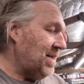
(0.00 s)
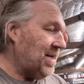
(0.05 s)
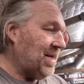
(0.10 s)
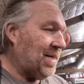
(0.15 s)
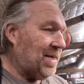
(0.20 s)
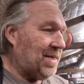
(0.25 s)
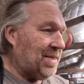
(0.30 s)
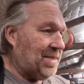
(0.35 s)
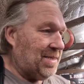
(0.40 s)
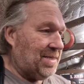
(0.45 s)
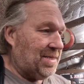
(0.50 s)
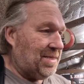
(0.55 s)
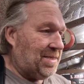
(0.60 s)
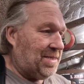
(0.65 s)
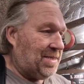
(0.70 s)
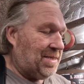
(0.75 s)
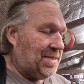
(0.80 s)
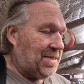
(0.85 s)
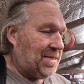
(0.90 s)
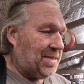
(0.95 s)
and
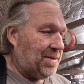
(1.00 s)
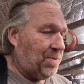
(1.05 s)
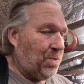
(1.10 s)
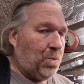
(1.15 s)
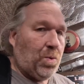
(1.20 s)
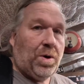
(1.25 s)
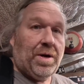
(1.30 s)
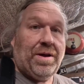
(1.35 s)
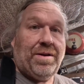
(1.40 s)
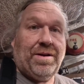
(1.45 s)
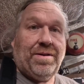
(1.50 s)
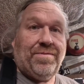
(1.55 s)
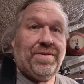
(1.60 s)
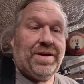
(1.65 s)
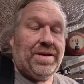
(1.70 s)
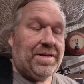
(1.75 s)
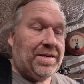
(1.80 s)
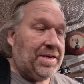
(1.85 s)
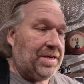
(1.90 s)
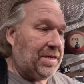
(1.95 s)
one end of
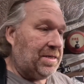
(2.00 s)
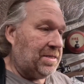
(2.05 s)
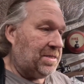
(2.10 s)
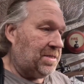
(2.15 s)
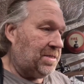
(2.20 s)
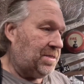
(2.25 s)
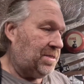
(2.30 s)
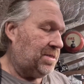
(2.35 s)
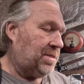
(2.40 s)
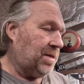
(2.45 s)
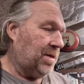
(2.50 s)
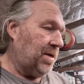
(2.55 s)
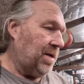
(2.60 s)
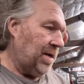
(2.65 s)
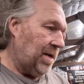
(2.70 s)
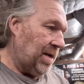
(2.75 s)
it needs